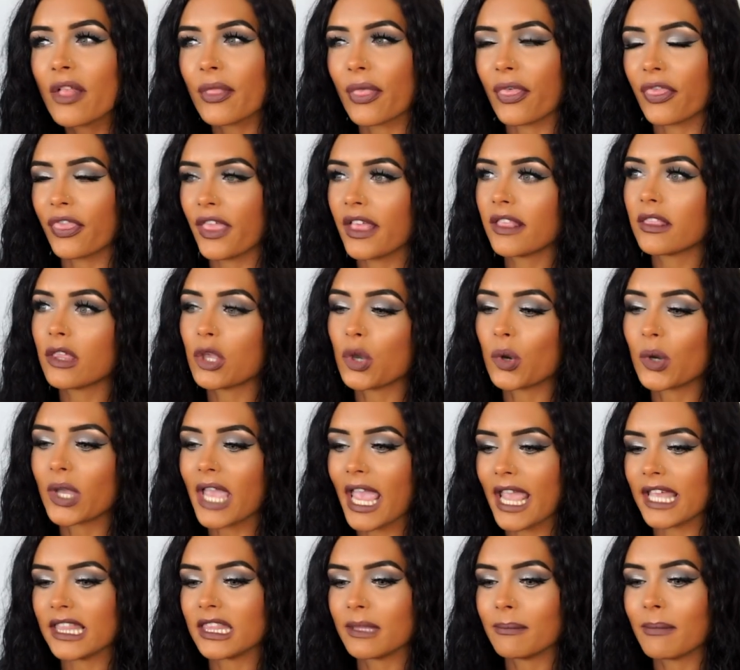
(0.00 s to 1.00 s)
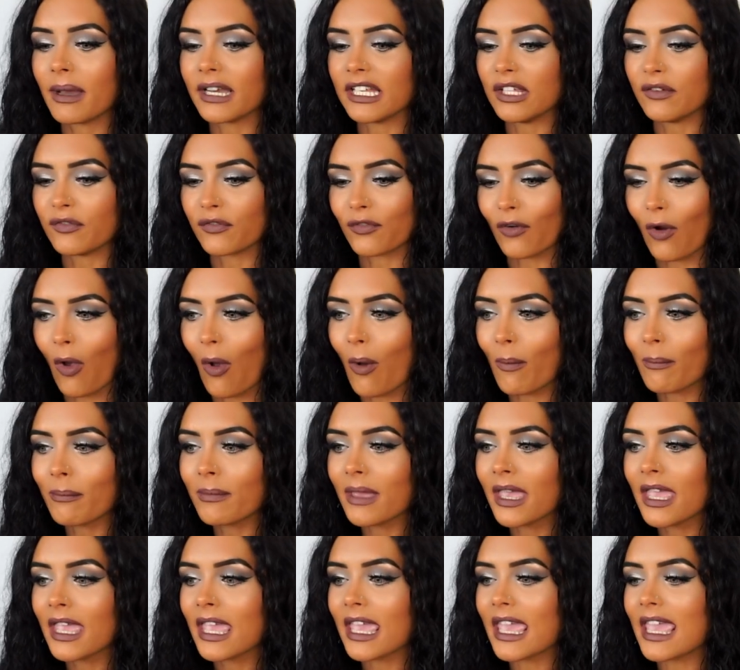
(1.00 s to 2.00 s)
The thing that you're getting the money
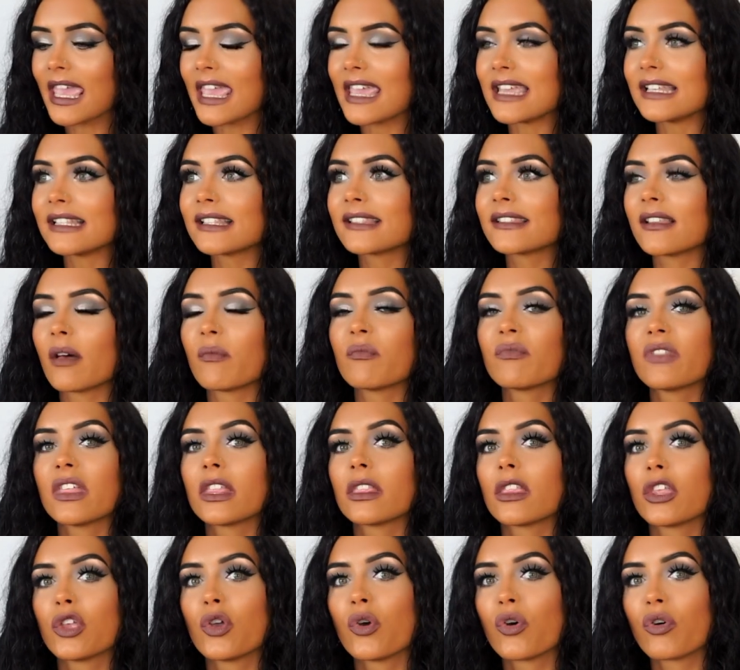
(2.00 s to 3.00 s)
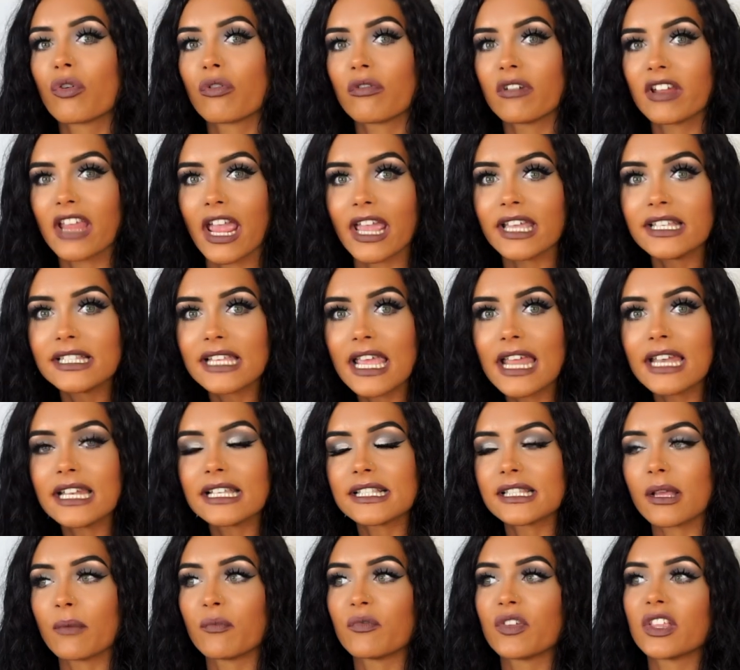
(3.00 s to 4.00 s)
from is something that you're creating,
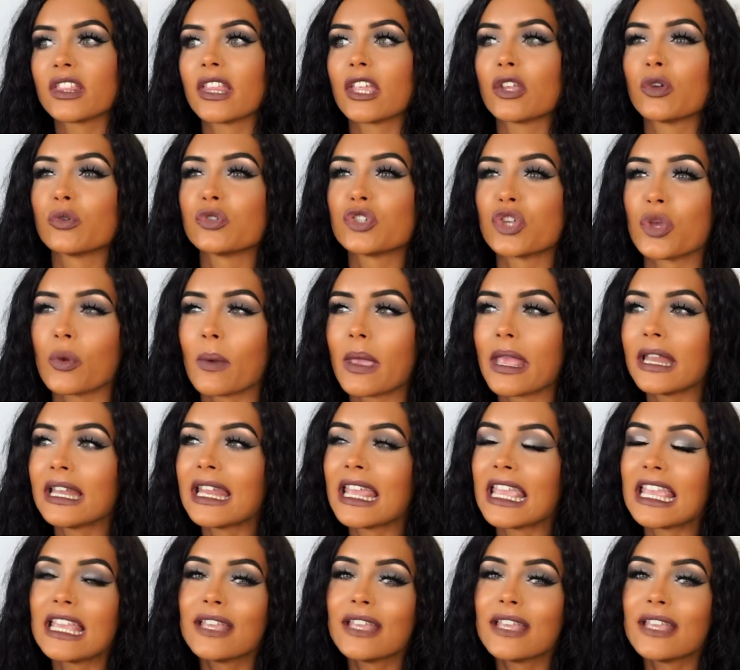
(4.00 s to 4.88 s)
it's something that you're doing.